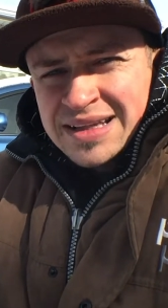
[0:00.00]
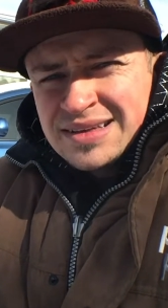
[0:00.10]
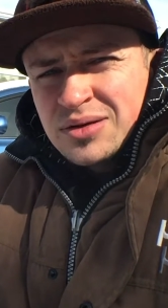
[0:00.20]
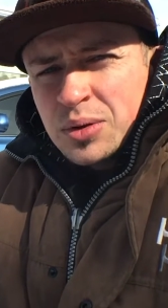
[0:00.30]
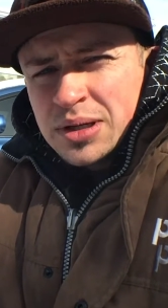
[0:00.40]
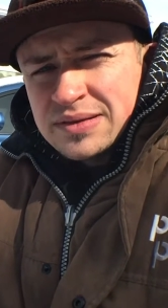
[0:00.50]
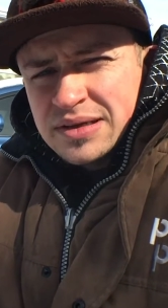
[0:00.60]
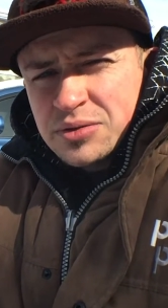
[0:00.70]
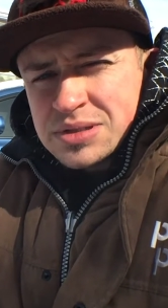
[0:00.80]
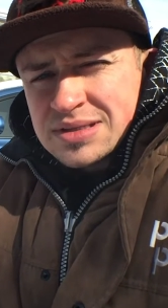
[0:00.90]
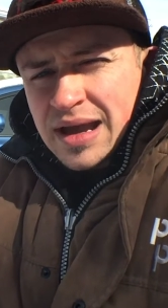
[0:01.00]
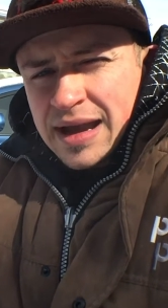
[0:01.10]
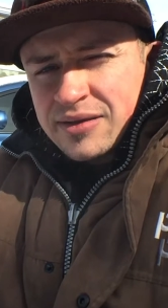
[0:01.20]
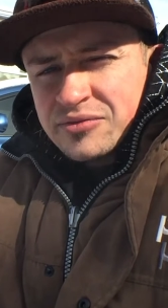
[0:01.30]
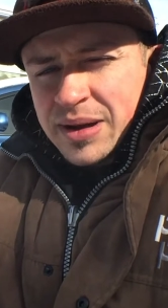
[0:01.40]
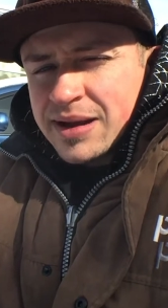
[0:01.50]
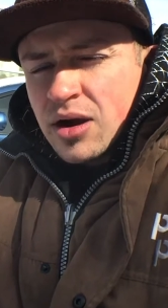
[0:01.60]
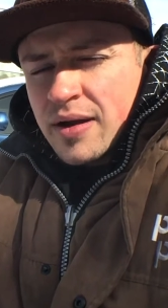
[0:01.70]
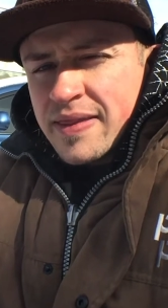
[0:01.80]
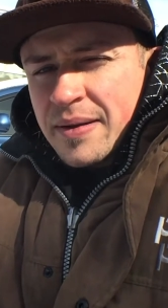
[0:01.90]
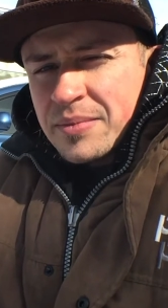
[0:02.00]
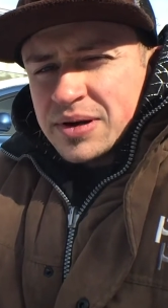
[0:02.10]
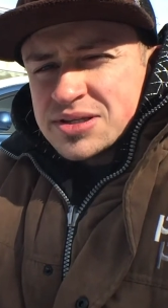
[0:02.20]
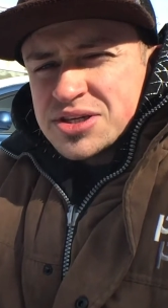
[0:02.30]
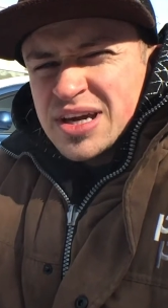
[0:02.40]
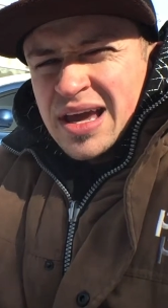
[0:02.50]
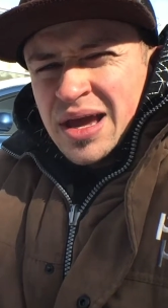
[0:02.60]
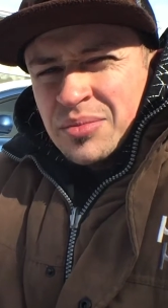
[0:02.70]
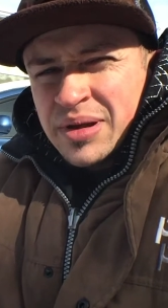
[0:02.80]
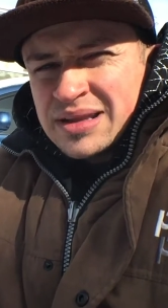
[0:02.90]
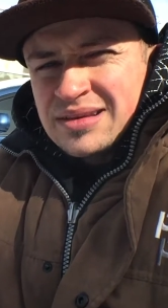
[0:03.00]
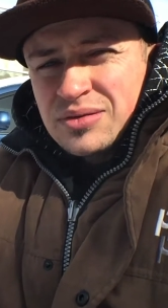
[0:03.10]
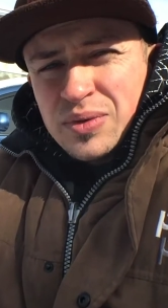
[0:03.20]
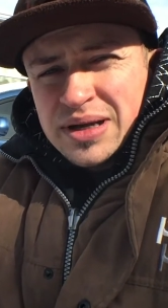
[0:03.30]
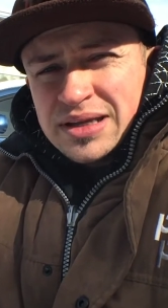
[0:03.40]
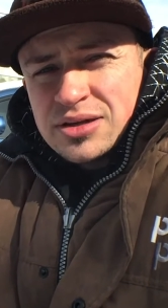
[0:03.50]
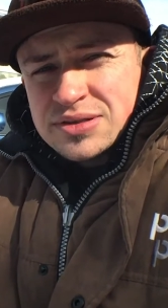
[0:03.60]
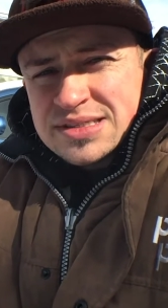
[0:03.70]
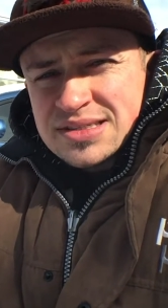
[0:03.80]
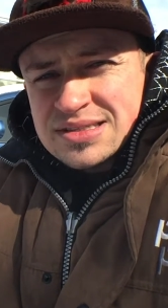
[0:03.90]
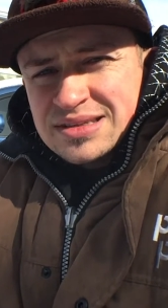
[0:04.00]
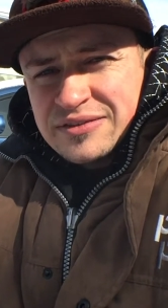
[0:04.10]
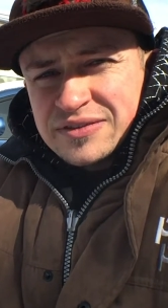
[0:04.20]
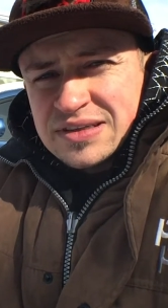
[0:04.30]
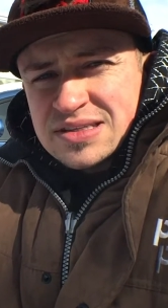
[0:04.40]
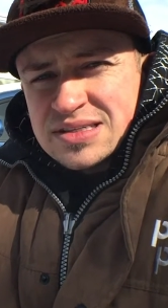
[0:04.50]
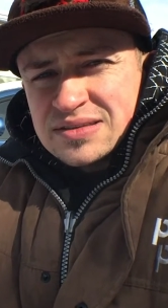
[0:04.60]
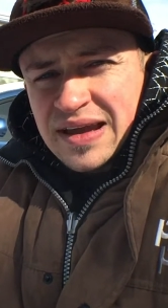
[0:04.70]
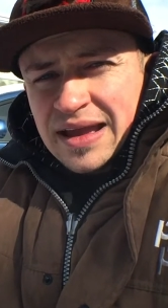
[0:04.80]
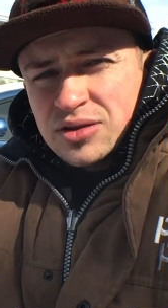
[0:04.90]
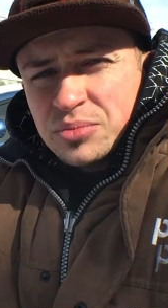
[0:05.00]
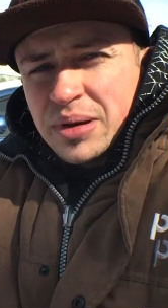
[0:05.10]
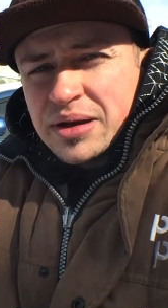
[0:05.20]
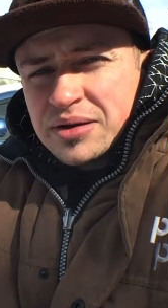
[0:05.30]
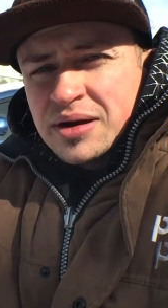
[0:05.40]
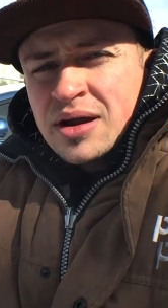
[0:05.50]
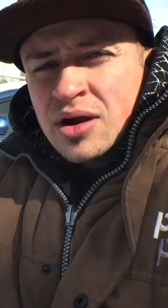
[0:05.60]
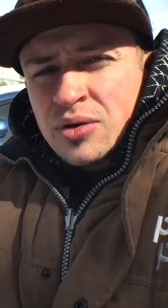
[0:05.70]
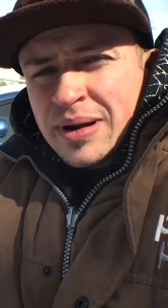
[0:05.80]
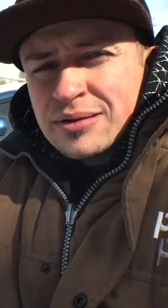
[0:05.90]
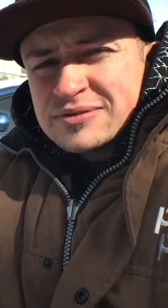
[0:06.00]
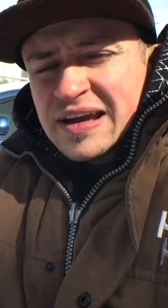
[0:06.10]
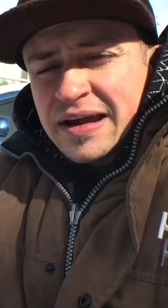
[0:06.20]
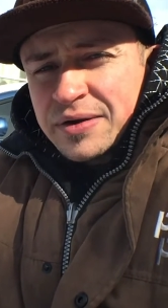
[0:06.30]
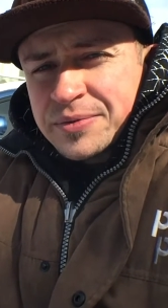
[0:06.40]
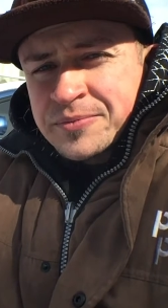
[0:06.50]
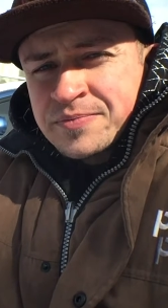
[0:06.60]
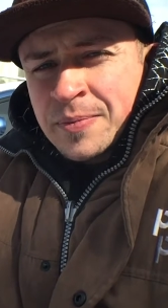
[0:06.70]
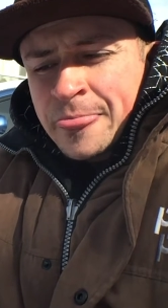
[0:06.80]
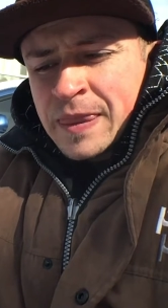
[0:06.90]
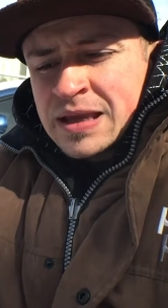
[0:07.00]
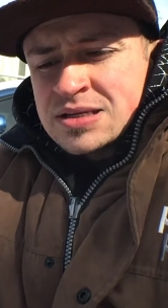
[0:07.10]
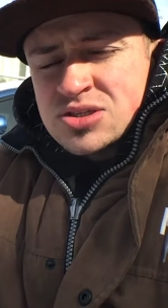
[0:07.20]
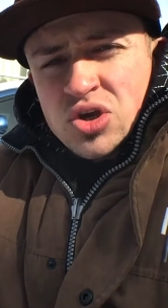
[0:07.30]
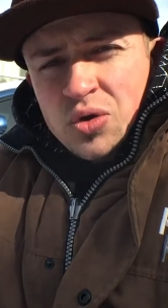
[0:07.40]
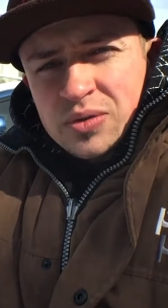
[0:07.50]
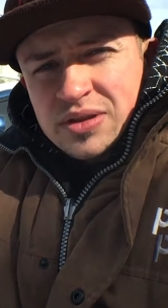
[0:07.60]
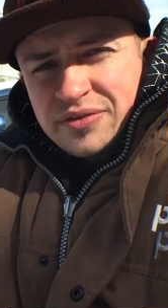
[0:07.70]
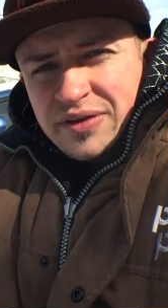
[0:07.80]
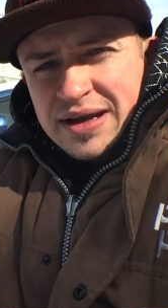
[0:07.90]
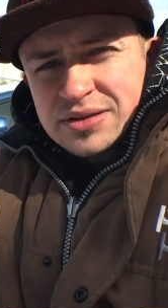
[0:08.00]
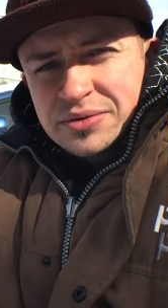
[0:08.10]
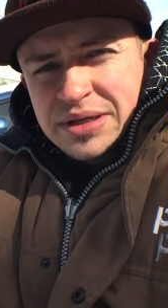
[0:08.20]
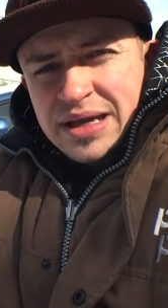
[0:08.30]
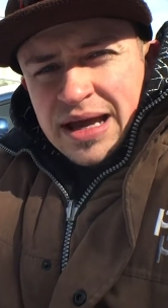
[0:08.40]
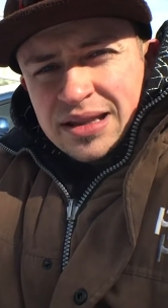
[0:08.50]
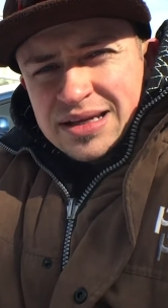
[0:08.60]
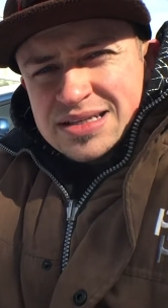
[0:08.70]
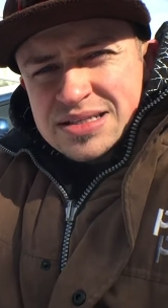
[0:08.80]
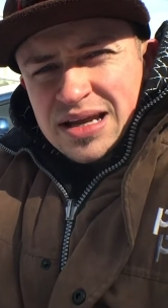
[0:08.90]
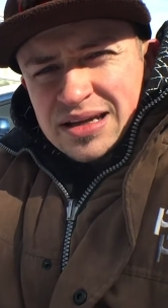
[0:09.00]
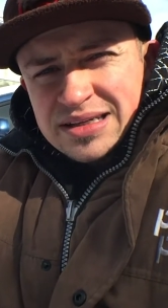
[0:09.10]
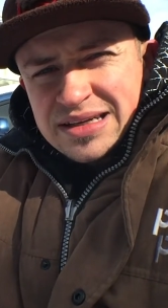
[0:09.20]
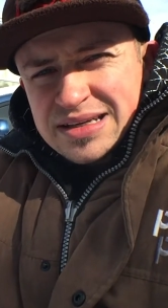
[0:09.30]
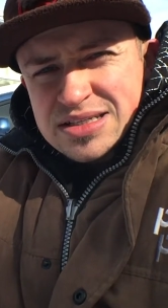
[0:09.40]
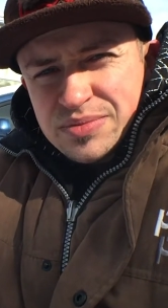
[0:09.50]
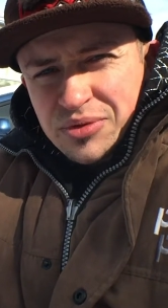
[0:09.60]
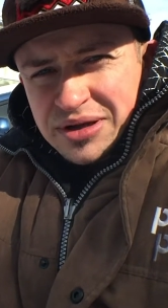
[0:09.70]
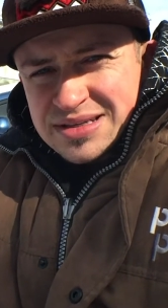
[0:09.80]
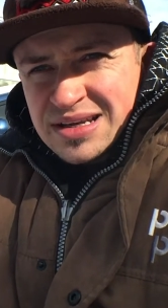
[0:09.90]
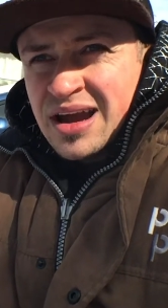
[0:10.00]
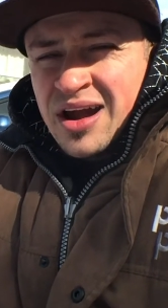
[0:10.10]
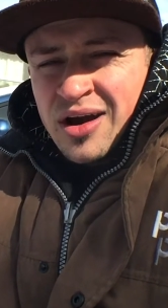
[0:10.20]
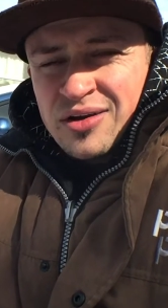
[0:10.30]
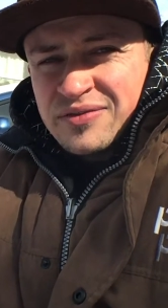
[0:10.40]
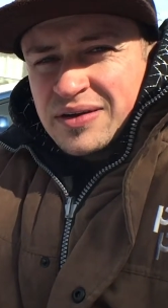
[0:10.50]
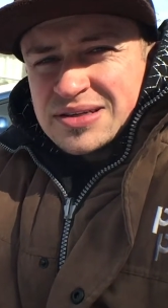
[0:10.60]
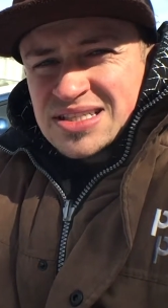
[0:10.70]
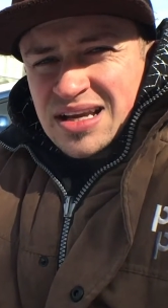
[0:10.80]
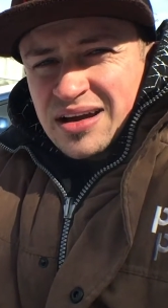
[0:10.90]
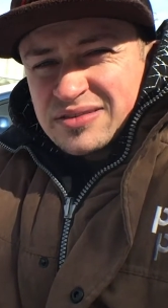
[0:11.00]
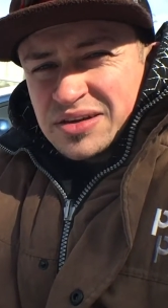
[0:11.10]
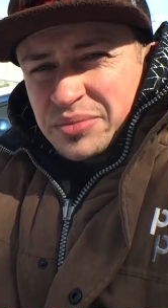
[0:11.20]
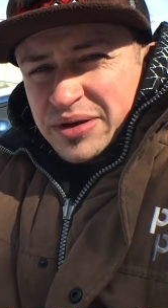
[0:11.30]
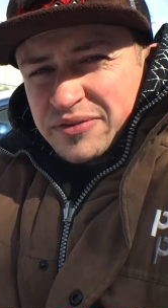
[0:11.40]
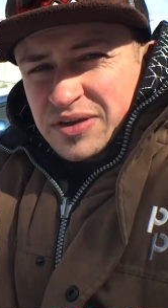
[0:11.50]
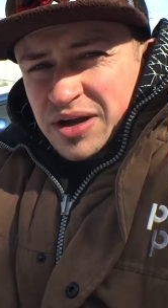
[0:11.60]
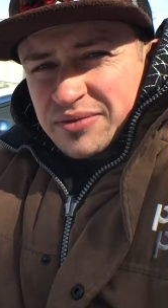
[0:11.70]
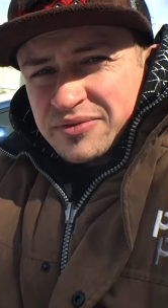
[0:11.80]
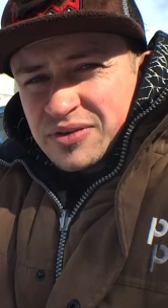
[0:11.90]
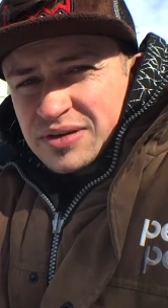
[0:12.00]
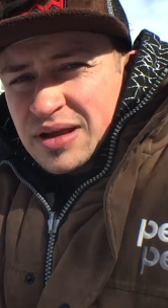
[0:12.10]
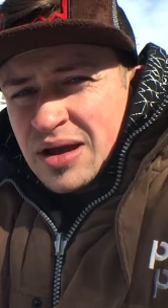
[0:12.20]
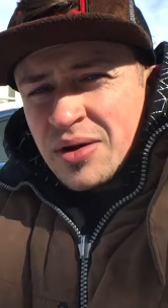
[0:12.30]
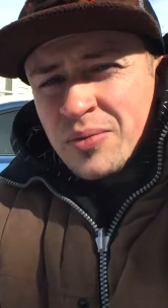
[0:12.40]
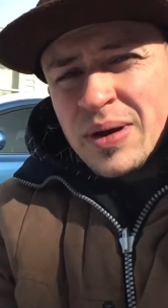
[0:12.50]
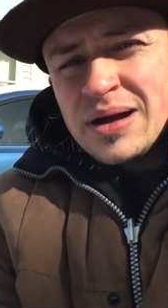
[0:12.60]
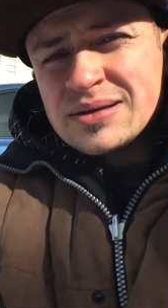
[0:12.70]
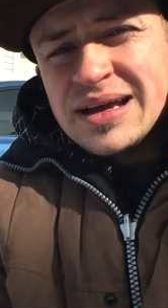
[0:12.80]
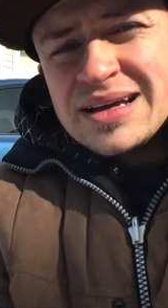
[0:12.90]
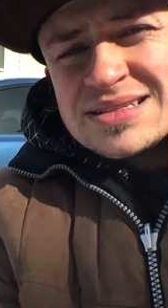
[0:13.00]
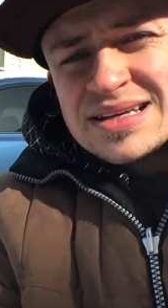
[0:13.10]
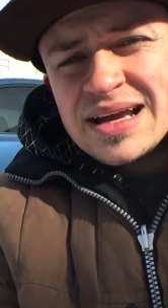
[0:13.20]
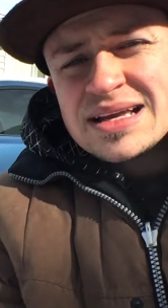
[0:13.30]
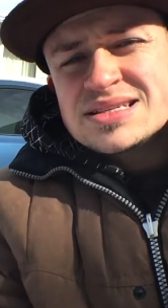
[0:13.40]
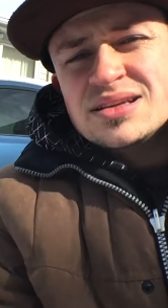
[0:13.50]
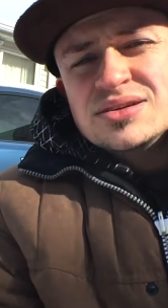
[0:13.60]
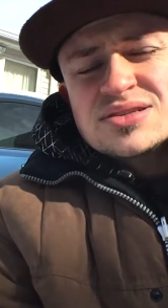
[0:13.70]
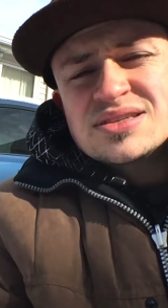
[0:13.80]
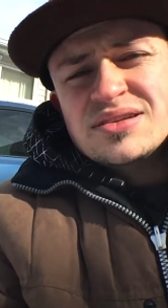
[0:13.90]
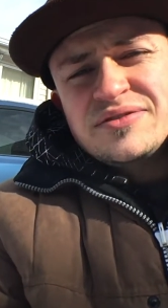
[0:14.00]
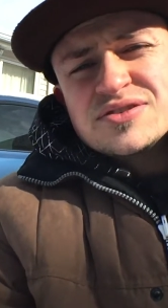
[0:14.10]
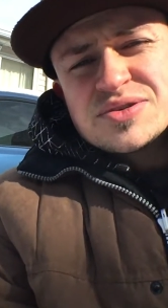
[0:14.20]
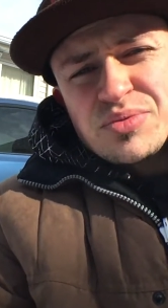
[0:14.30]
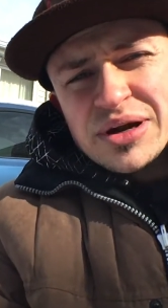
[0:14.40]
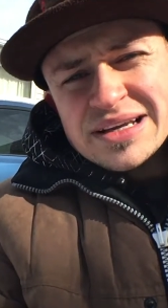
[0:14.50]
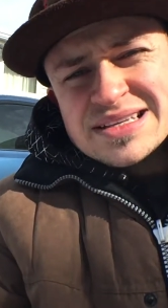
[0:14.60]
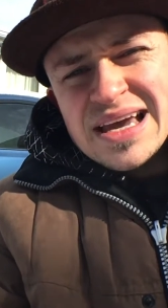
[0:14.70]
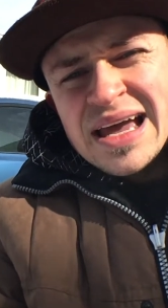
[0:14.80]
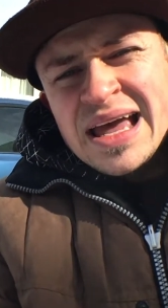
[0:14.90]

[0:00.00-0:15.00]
didn't want to decrease the height of my car that much, but I did want to increase the stiffness to handle better around town. So the factory LX EX springs are very soft, they're made for comfort, while the SI has a little stiffer springs,